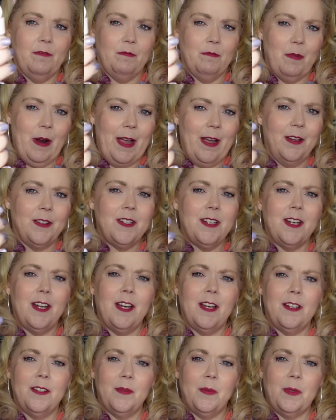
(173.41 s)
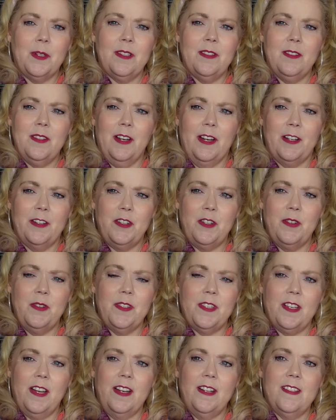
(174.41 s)
rounded on, one, on two
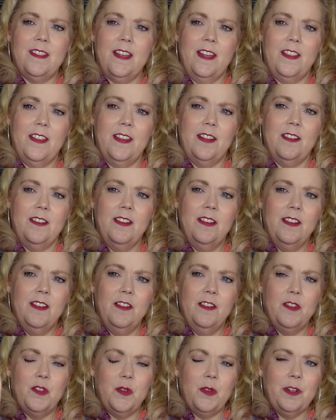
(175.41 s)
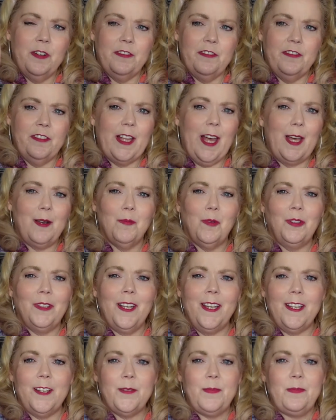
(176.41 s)
sides and then sort of flat, more
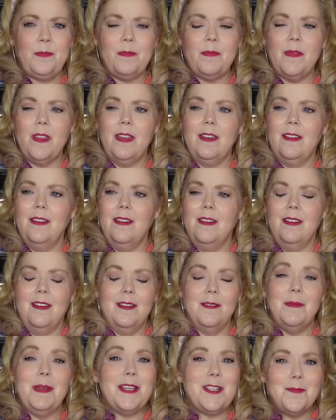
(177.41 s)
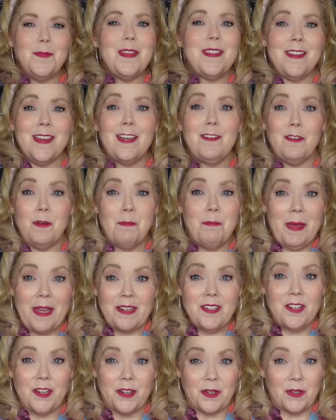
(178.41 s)
like, makes me think of a
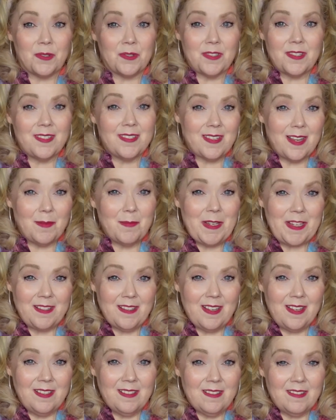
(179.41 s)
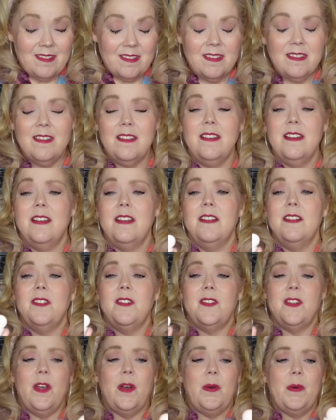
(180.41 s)
Mentos. Does that make sense?
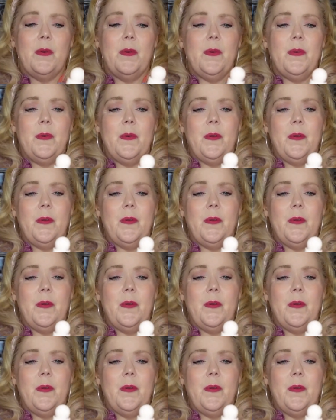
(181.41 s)
So